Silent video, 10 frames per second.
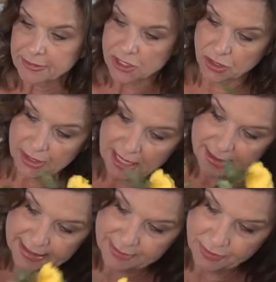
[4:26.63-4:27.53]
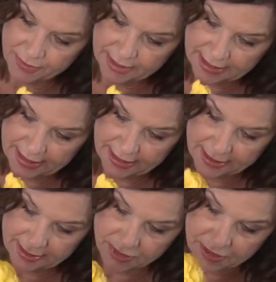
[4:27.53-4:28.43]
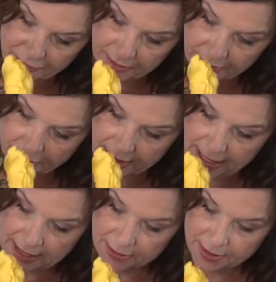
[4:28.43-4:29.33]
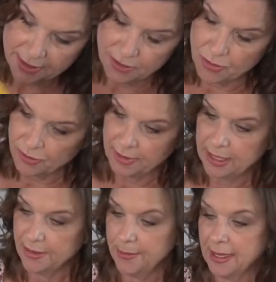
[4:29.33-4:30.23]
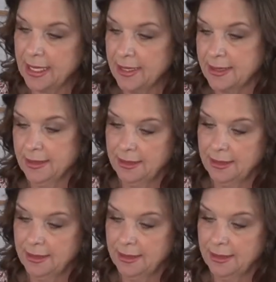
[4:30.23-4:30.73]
So look how simple this is. I'm just filling around, going around the bucket.